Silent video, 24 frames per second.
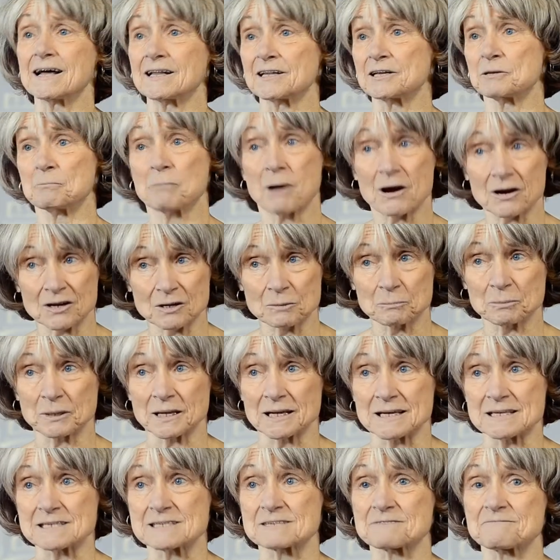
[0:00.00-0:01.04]
Allen
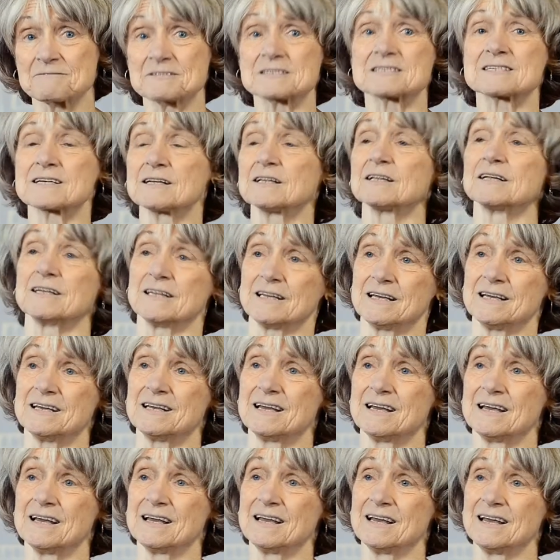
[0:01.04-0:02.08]
Marketplace facility.
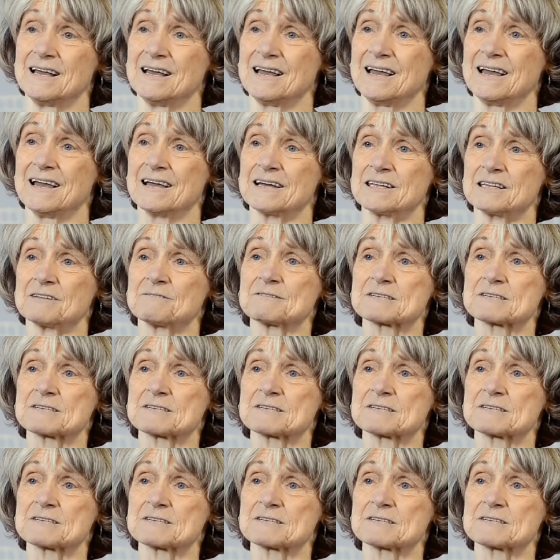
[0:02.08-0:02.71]
And the